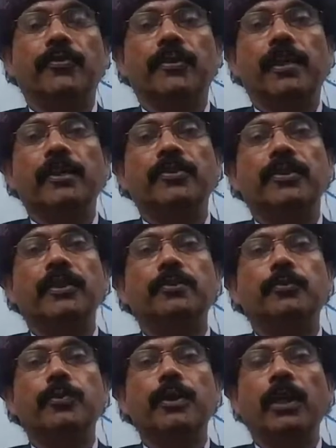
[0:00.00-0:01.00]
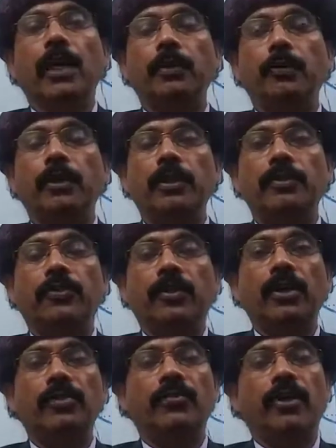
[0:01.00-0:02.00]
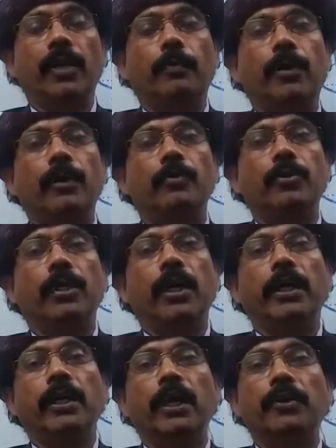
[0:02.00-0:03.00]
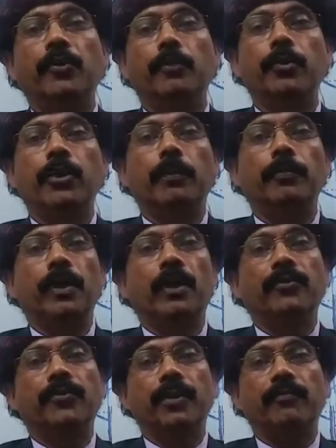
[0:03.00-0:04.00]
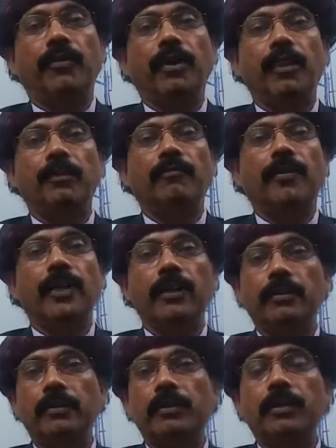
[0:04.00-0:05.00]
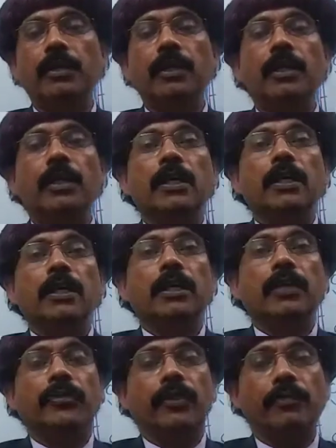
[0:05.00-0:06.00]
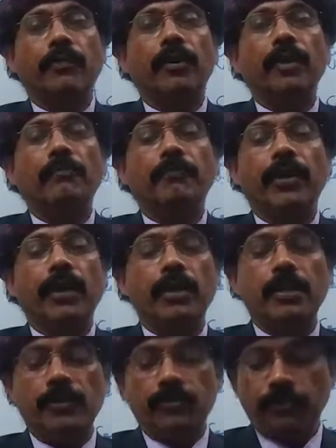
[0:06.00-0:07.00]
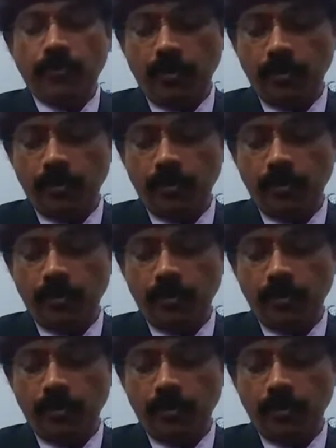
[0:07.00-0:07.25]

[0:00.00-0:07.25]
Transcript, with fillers: S. Raja. Today I will discuss about the anatomy of the cephalic vein. The cephalic vein is